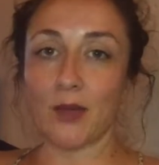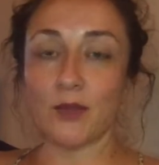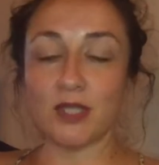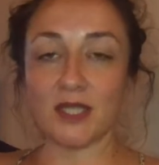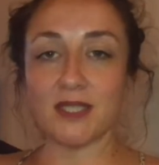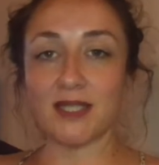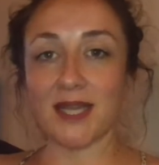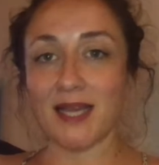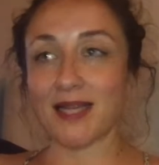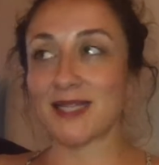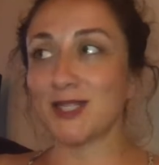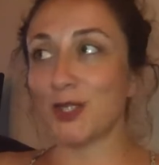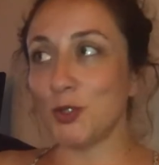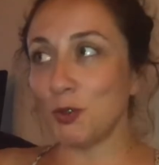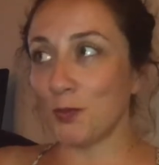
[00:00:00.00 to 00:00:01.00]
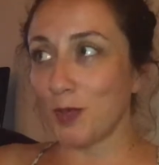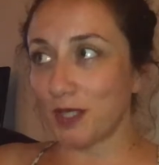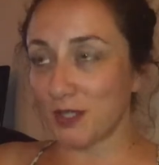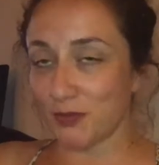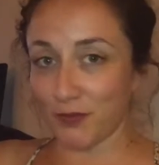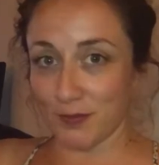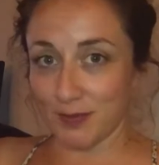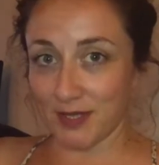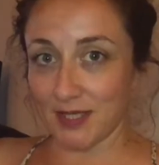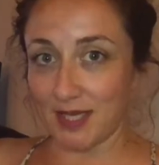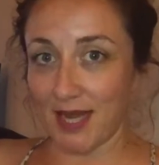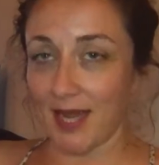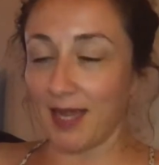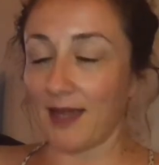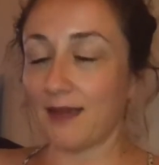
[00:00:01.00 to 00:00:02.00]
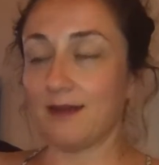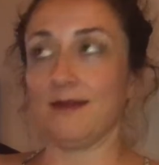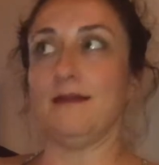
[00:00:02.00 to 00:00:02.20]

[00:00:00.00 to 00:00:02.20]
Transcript: which is two months from today.